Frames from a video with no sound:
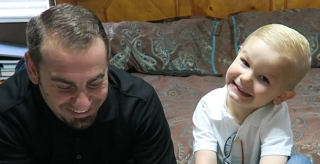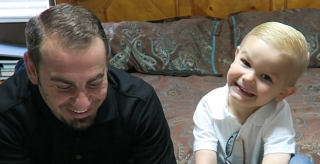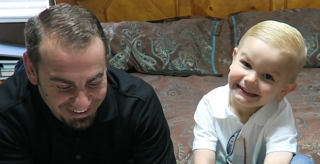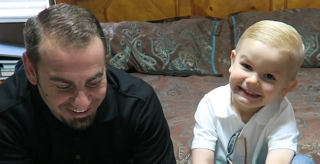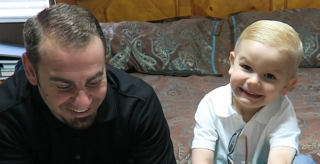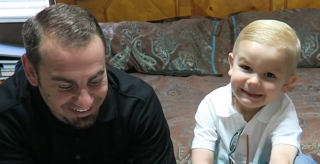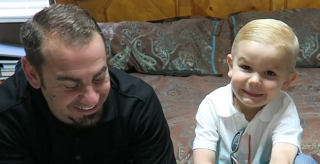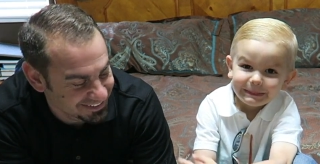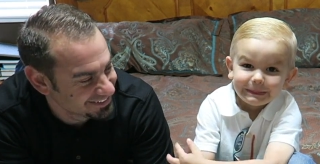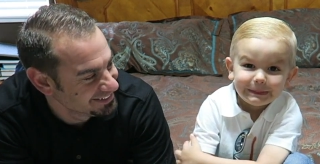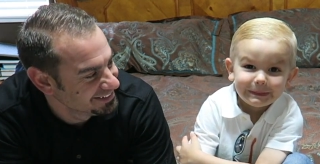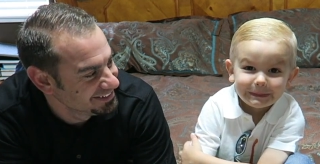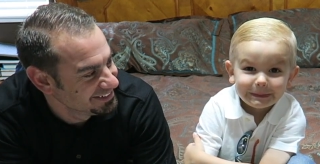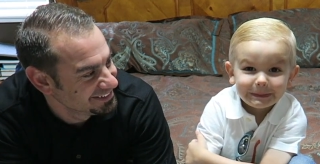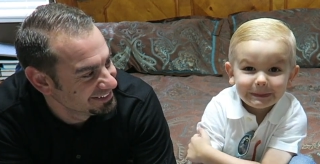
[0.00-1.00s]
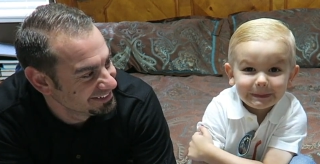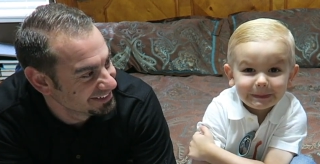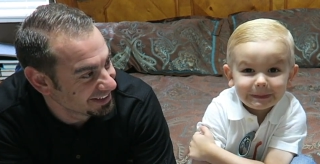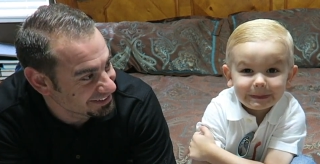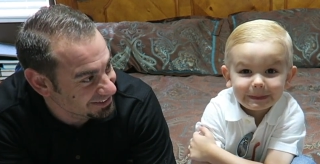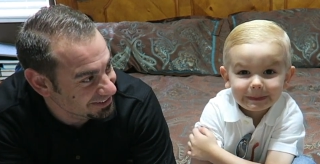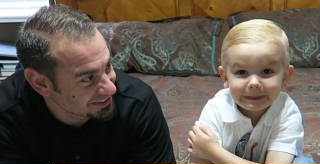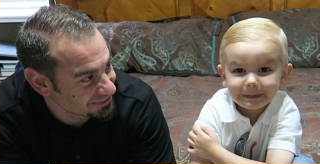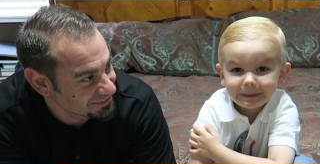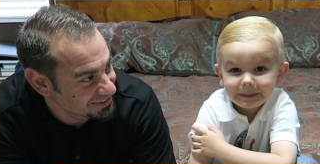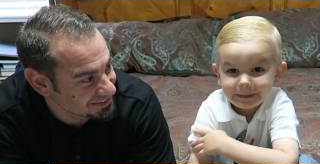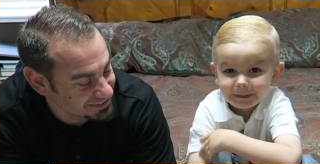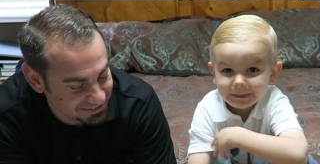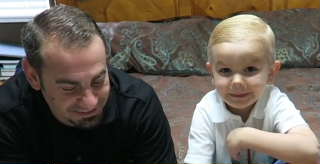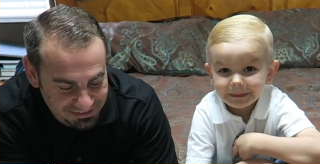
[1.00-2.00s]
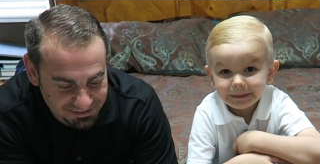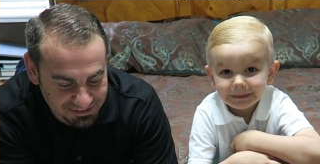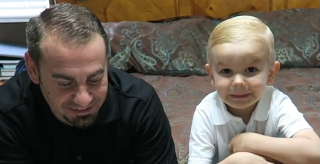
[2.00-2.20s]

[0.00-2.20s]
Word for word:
Speaker 1: Okay, that's a good one.